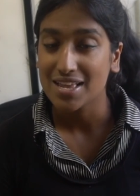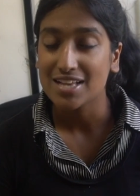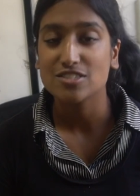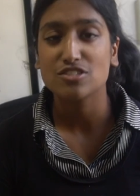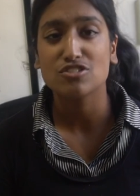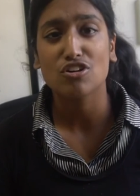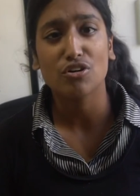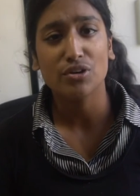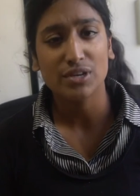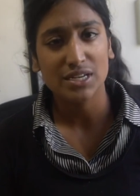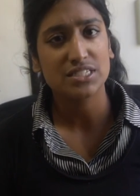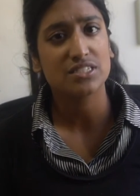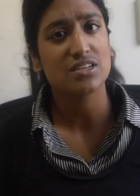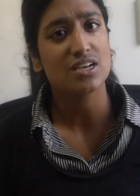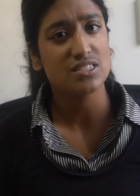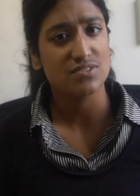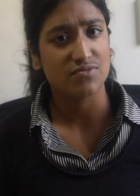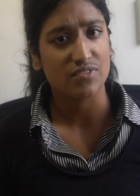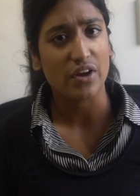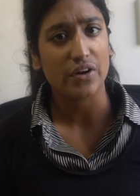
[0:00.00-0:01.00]
So it
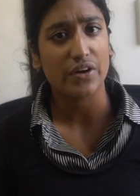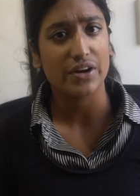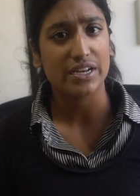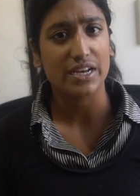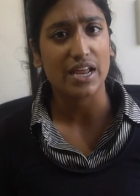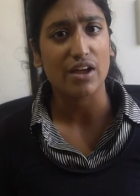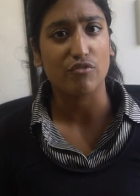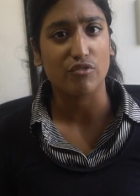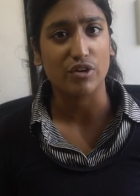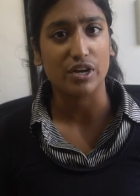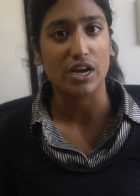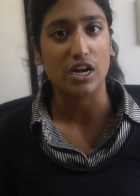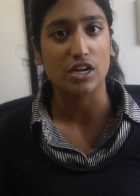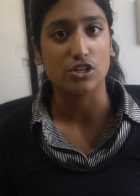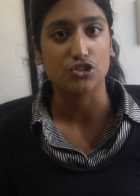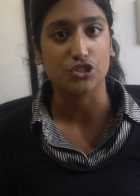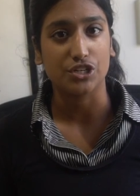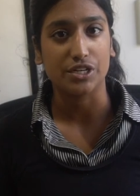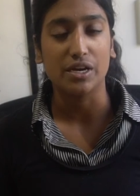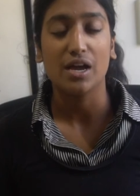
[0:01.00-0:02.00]
does vary in every
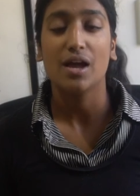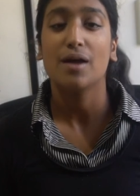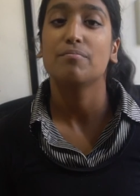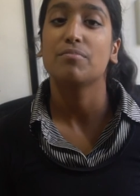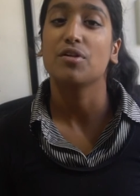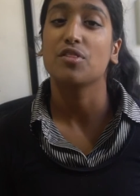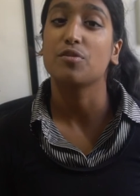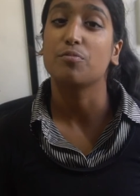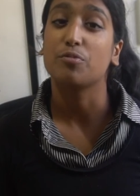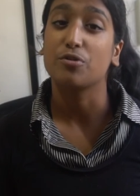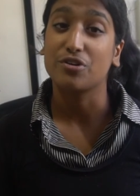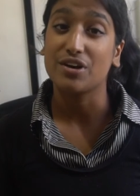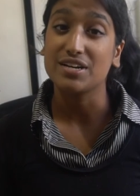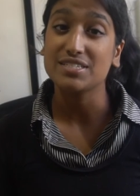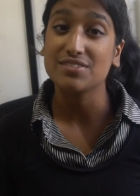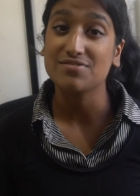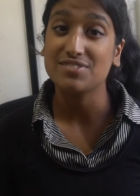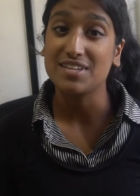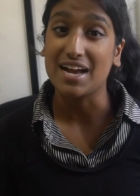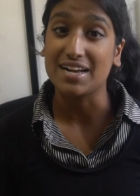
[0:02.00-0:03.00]
country, but the
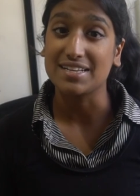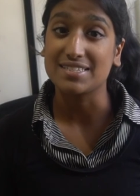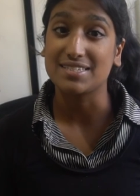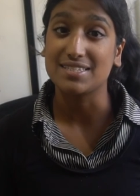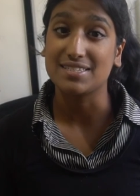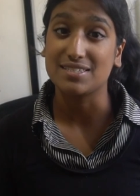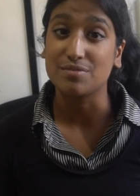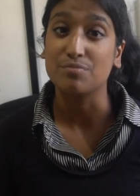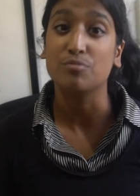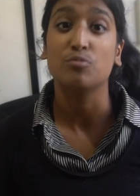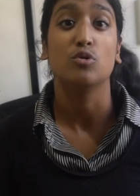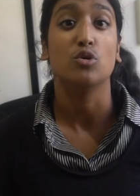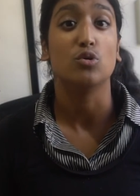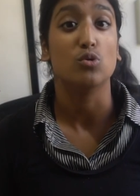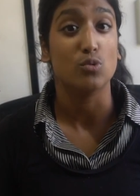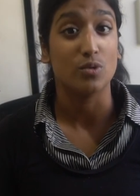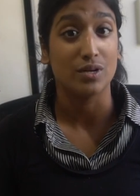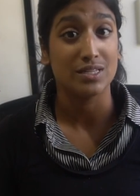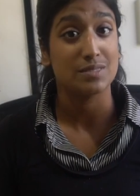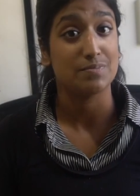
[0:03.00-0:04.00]
progressive tax system will
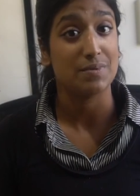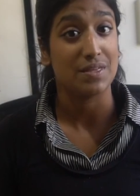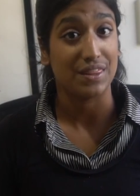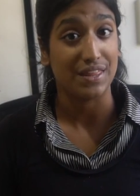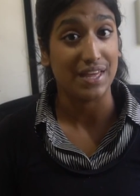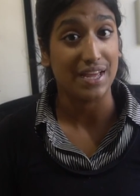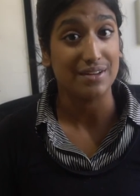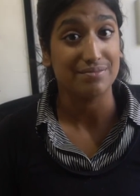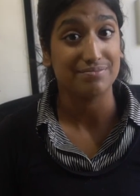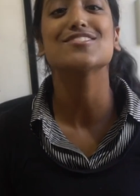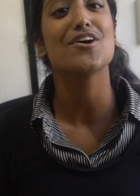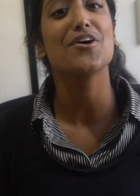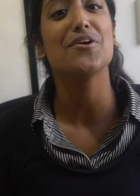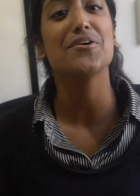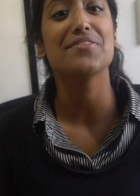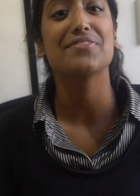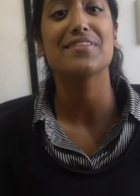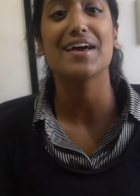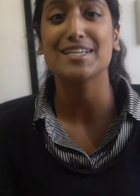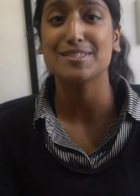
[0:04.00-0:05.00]
always be there.
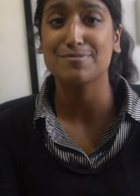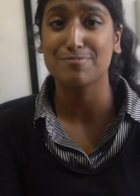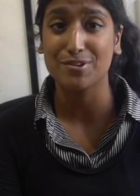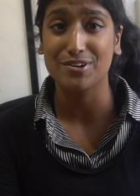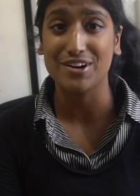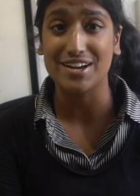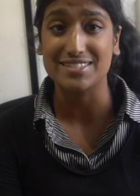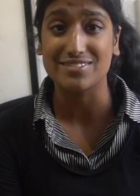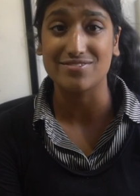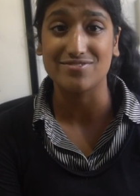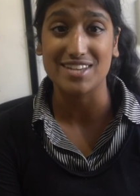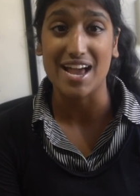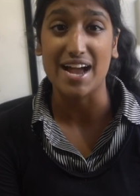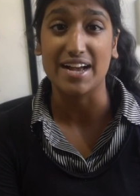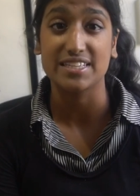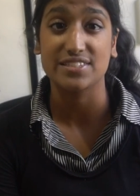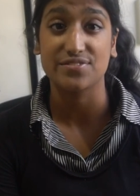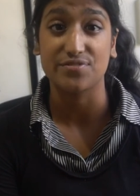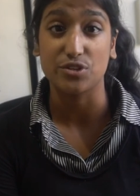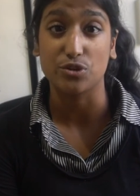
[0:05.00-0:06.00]
So there's progressive
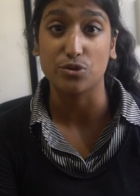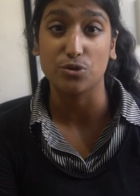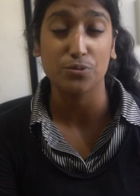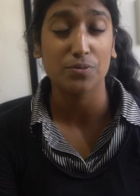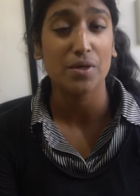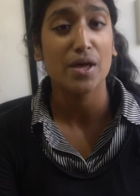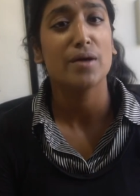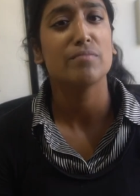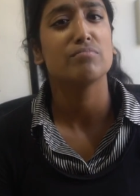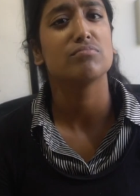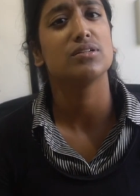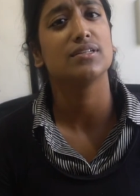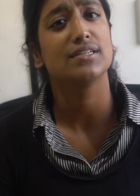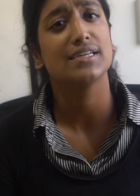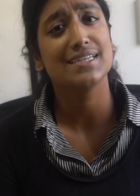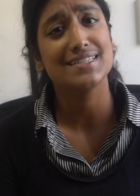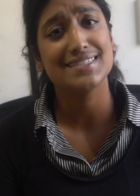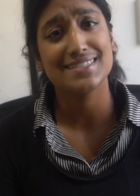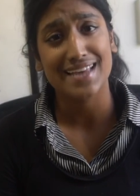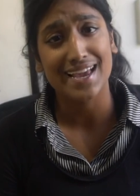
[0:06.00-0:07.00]
tax for you.
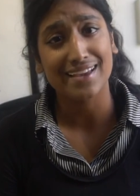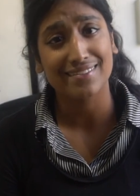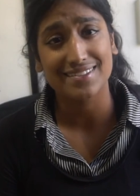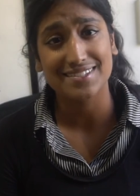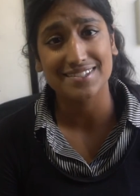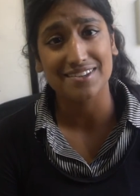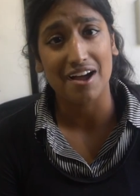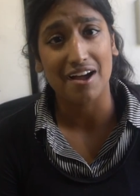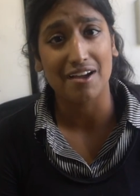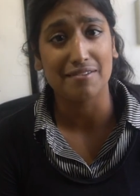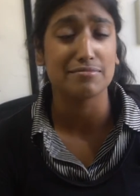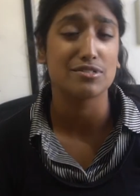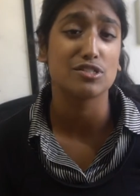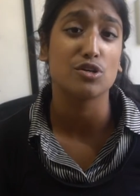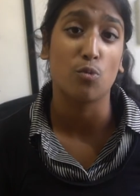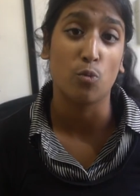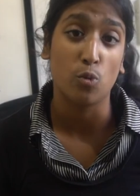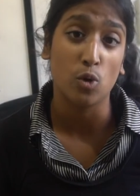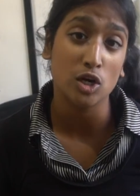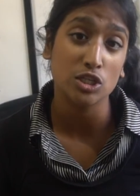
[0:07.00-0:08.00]
Please take the time
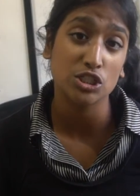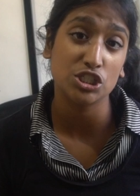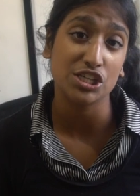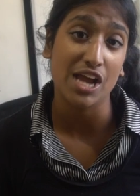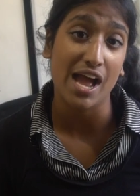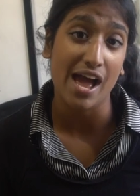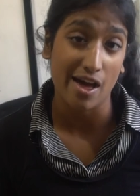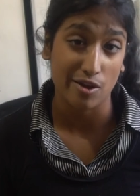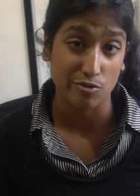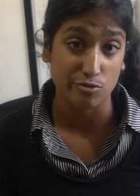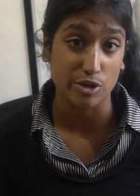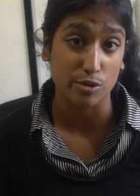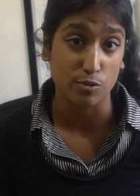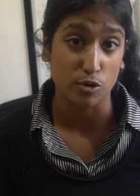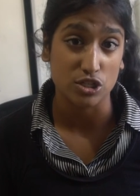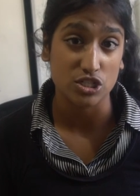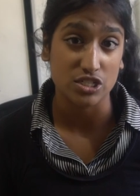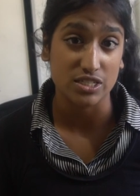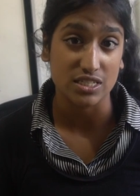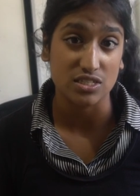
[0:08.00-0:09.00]
to watch and
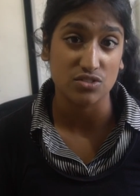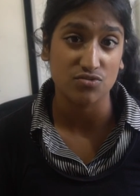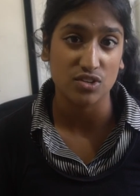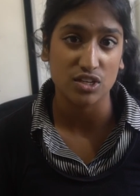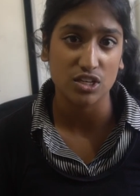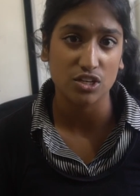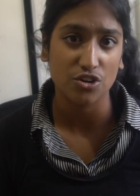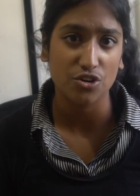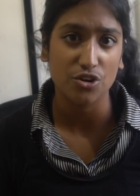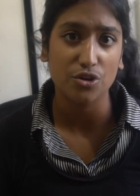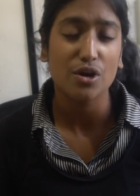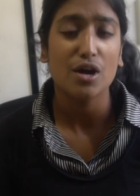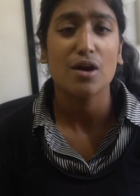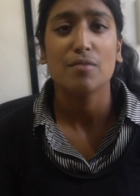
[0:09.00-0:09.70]
rewatch this video,